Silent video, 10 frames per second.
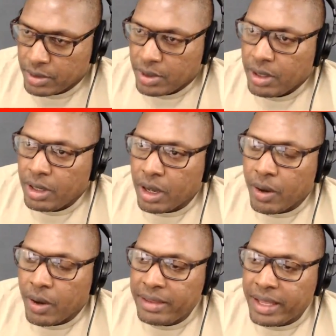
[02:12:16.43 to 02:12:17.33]
You
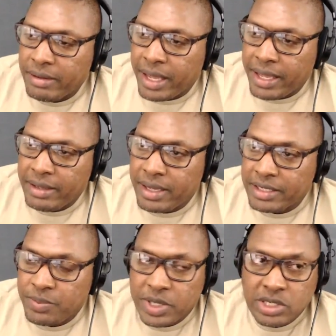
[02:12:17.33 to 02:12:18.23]
know, and
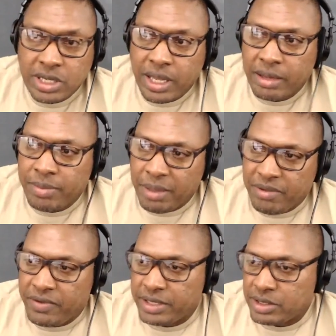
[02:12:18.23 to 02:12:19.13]
especially like
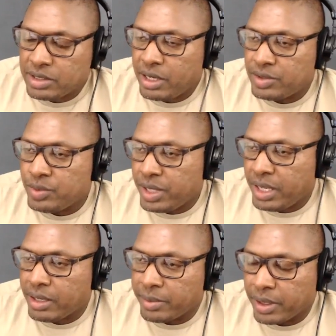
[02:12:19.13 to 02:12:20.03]
Babyface's kids when they
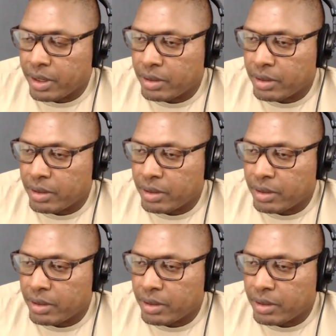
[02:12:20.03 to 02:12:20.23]
come along.